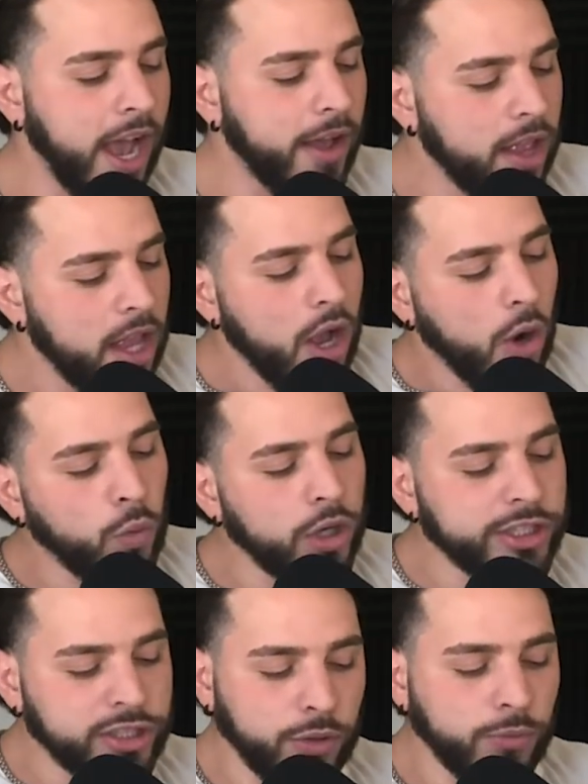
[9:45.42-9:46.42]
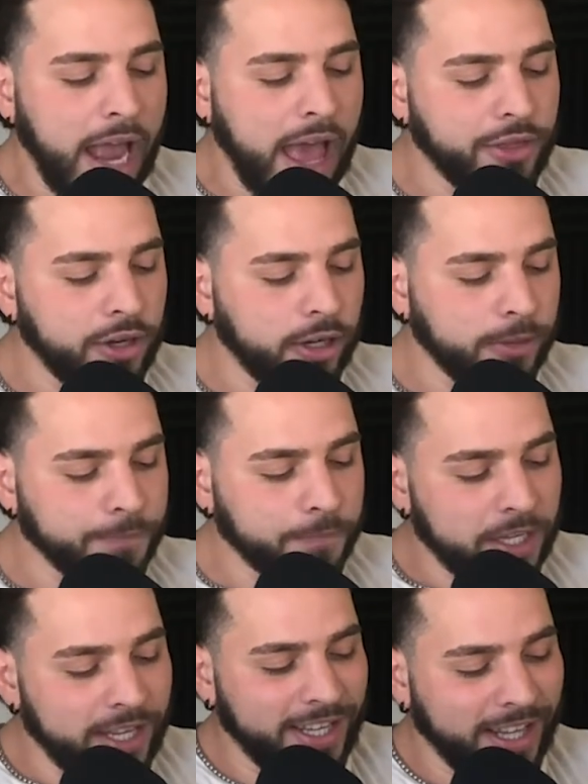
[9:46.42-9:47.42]
Yeah. Would you rather
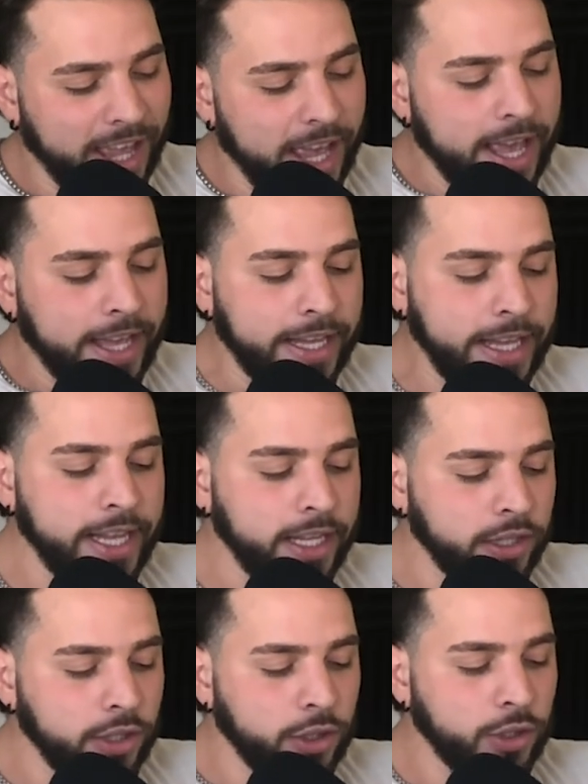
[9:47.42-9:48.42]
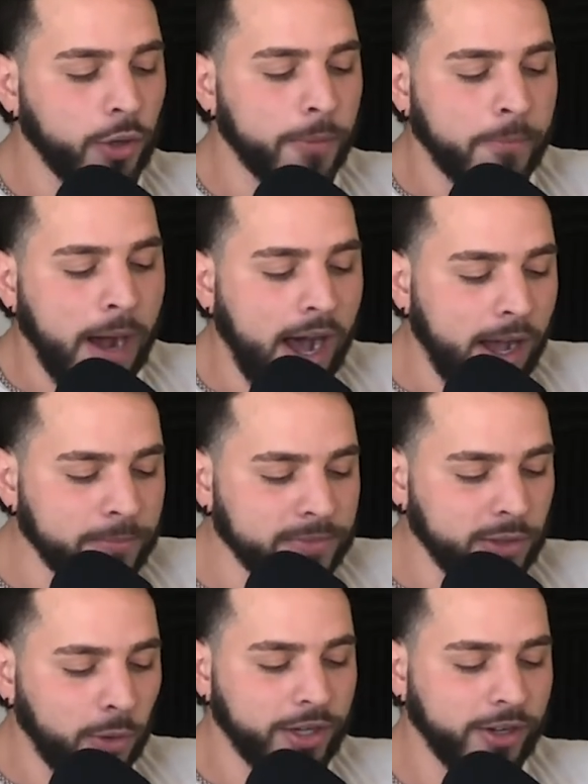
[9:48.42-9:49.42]
eat your
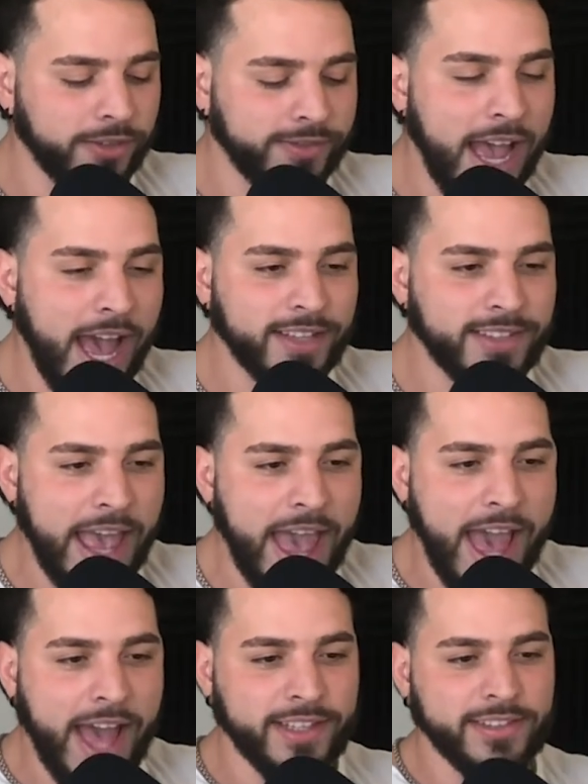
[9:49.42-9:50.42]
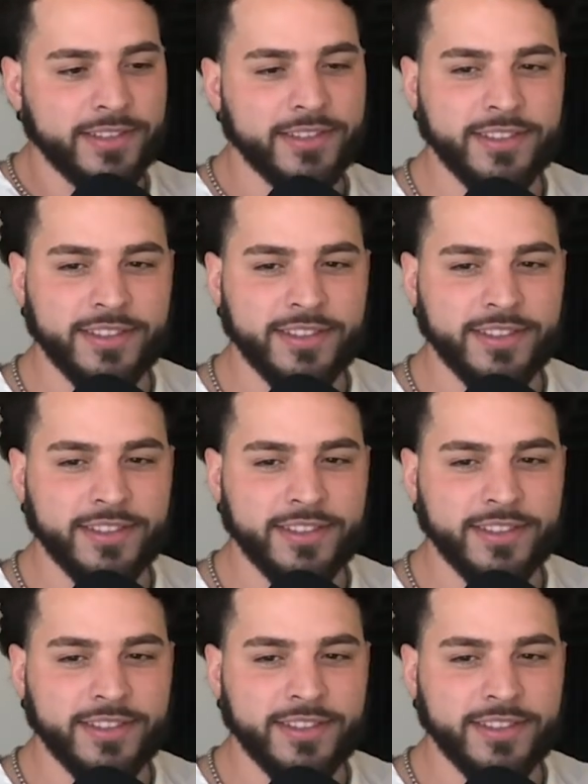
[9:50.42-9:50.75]
mom's or your dad's ass?